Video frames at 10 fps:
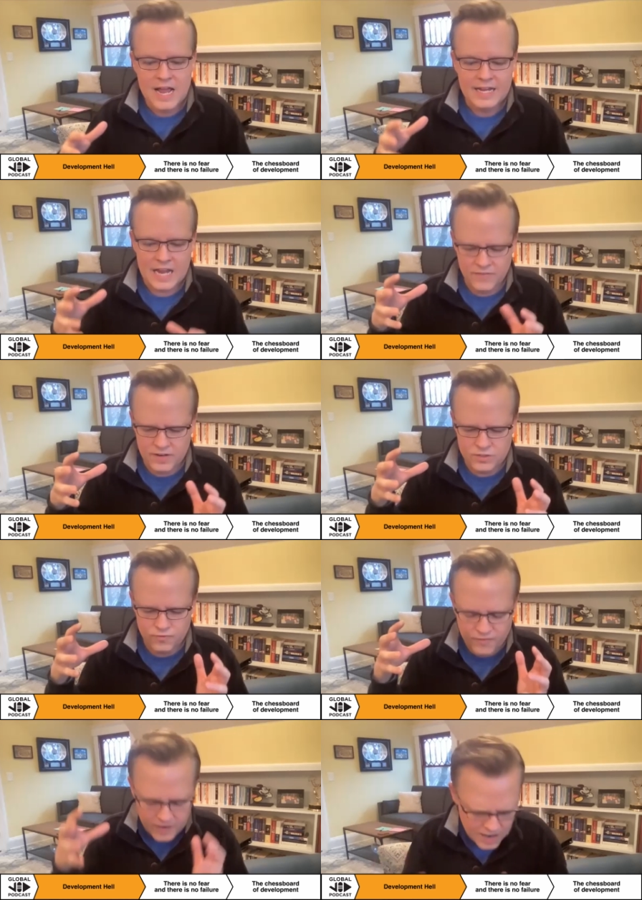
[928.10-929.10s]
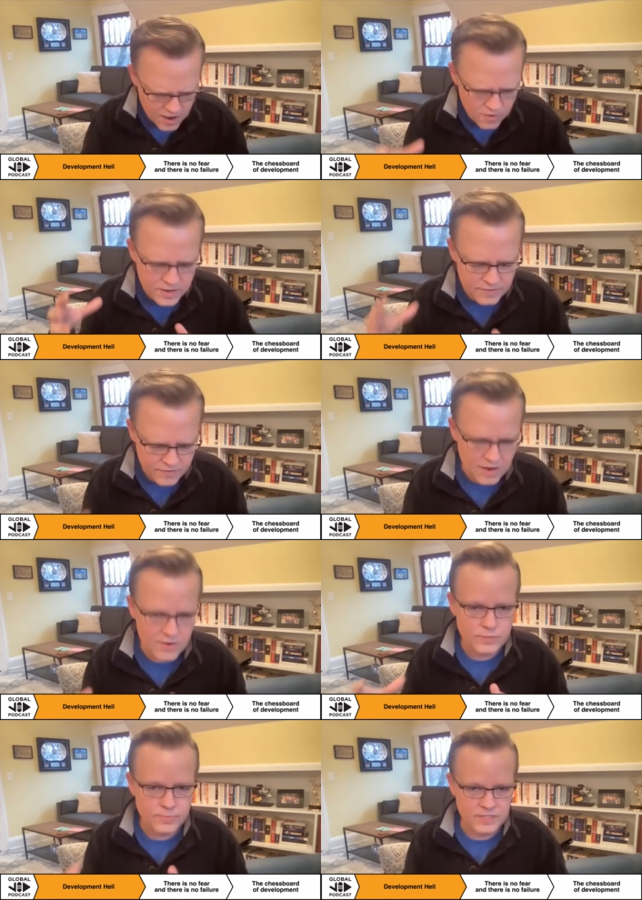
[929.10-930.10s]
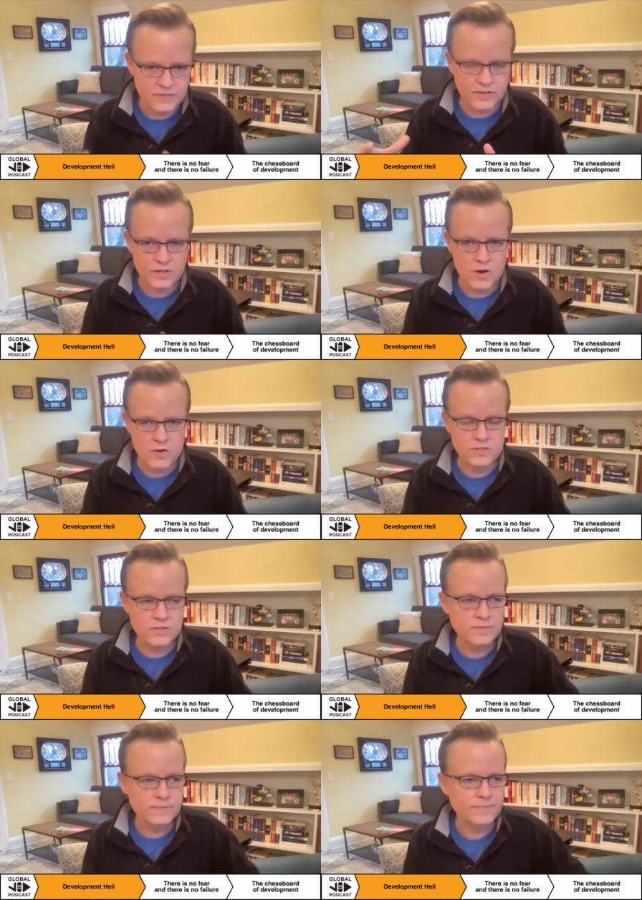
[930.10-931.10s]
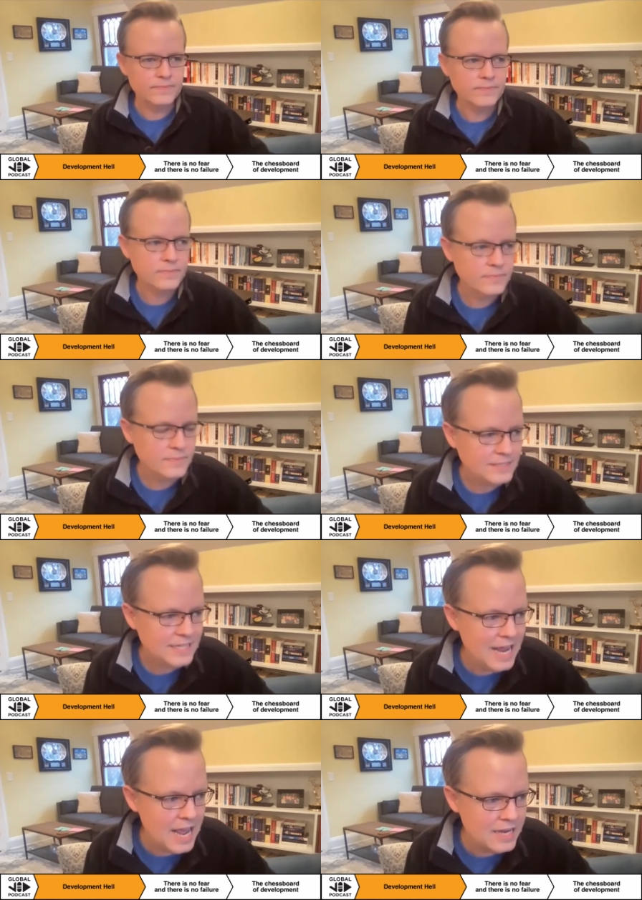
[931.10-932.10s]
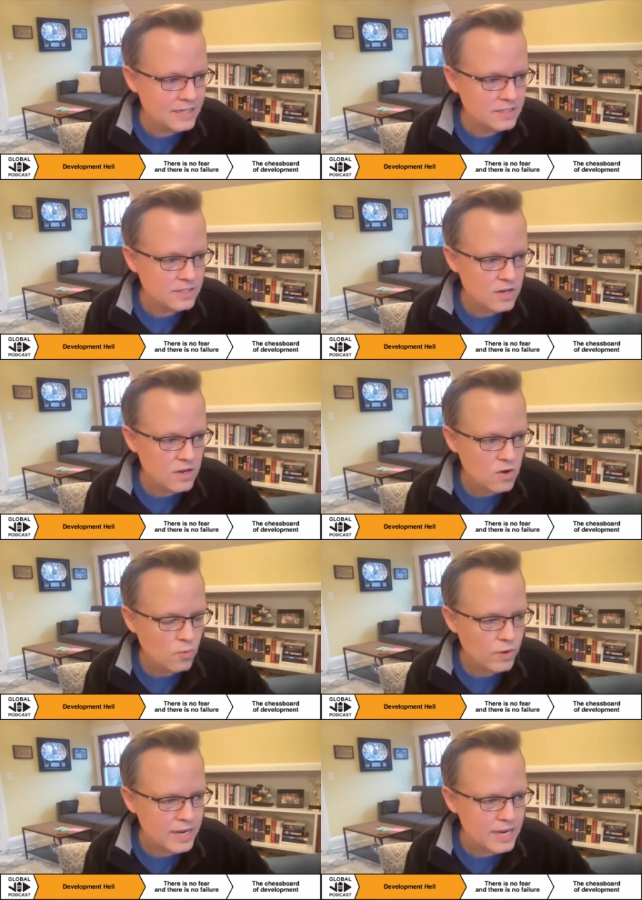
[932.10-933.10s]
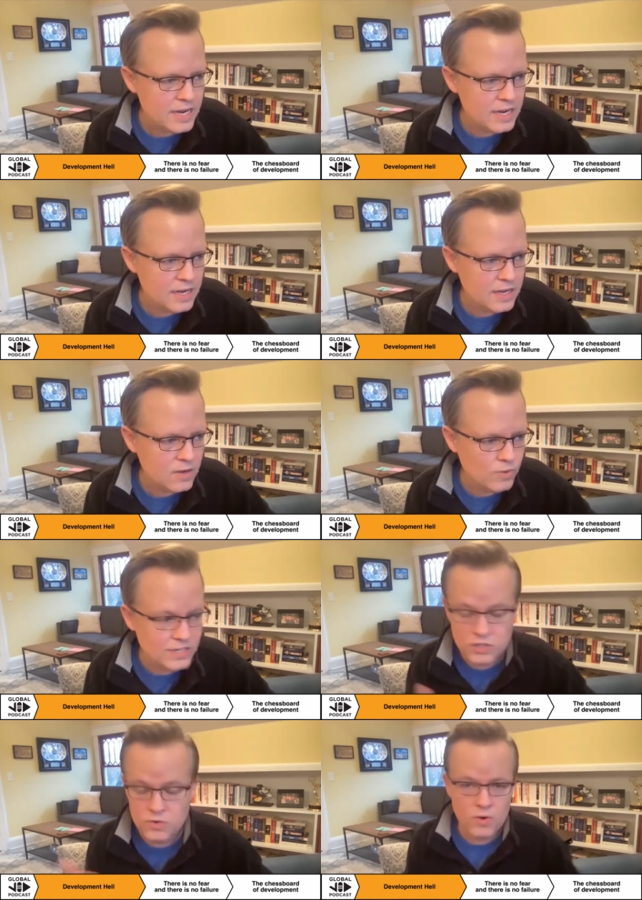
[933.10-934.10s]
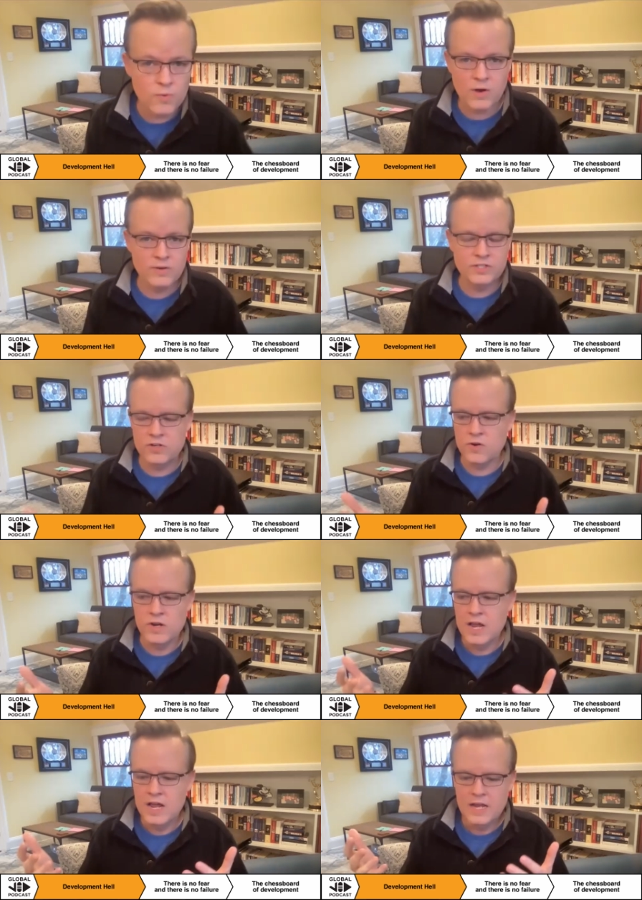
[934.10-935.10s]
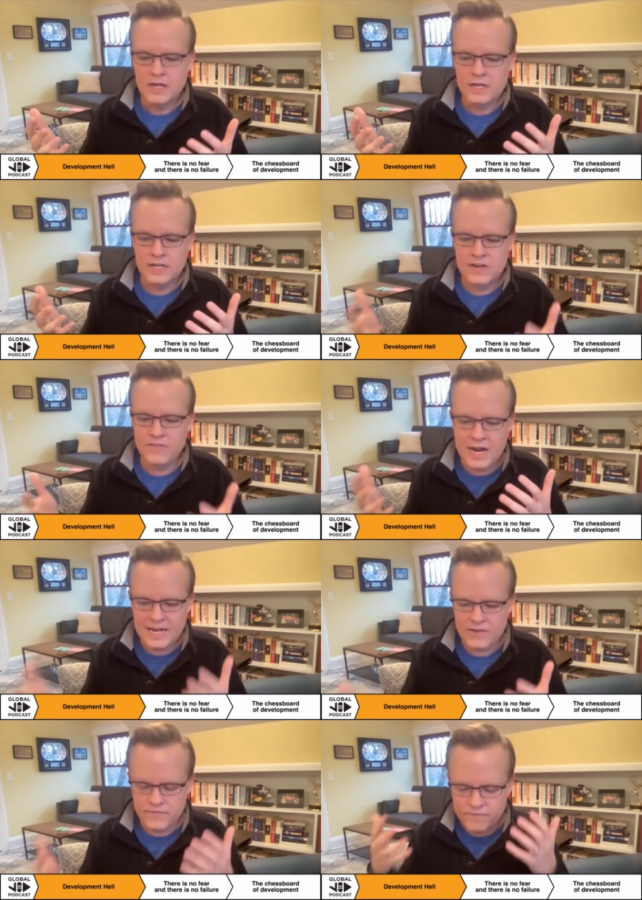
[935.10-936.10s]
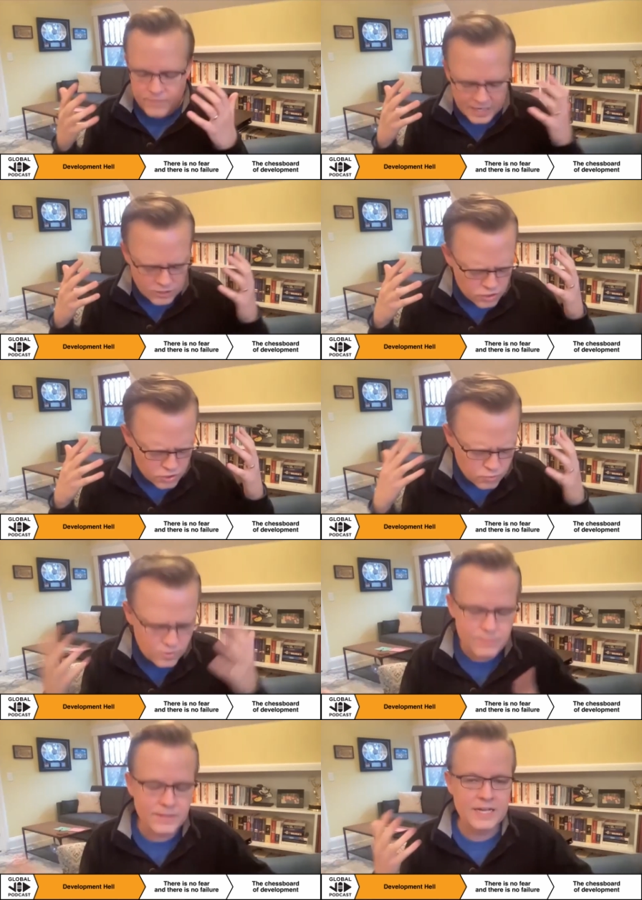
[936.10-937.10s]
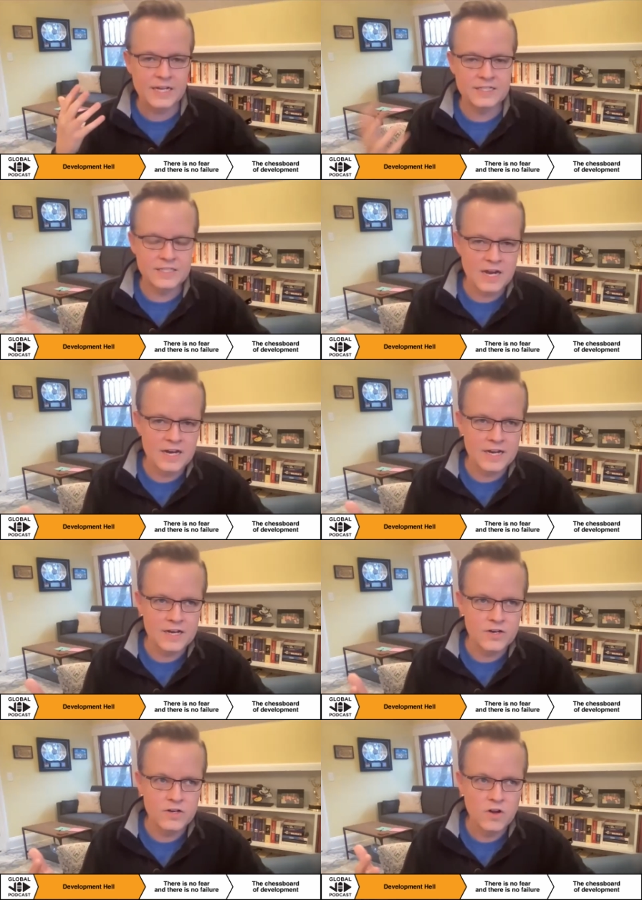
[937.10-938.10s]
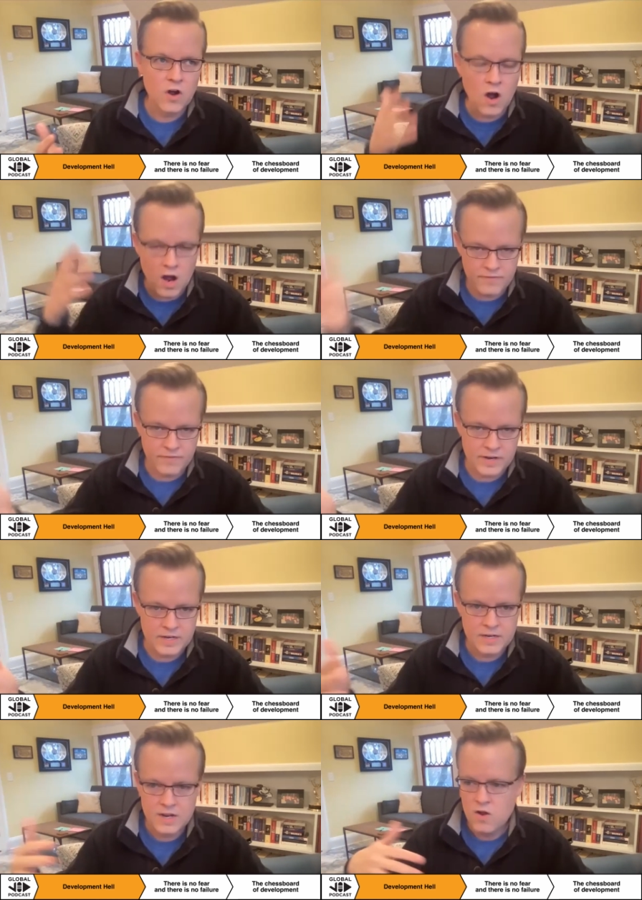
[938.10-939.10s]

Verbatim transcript: Gave us very, very specific notes. And we do what we always do. Cleve and I get extremely excited often,